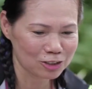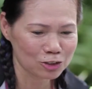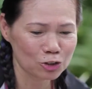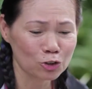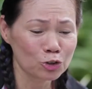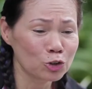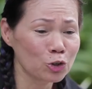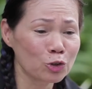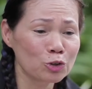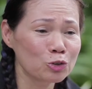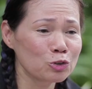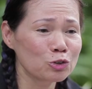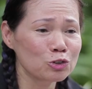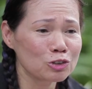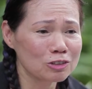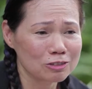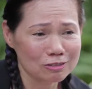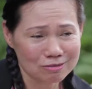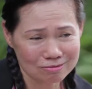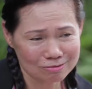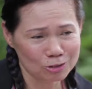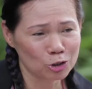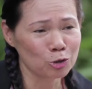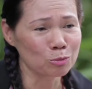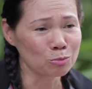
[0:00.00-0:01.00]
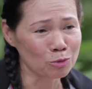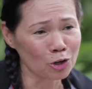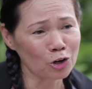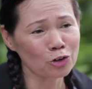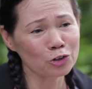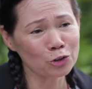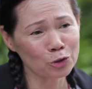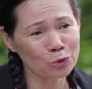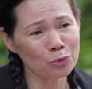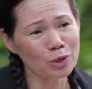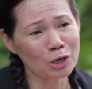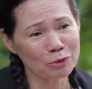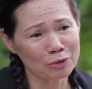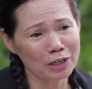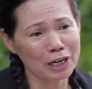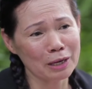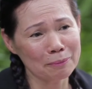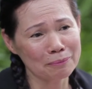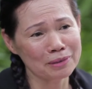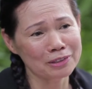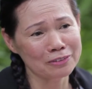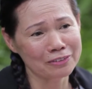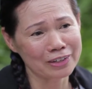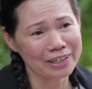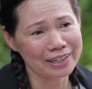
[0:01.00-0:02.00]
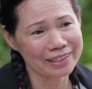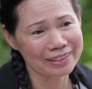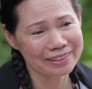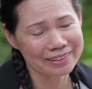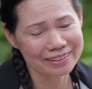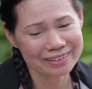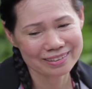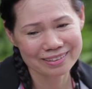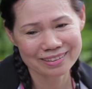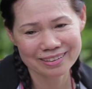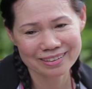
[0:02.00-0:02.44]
You don't know tomorrow what will happen, right?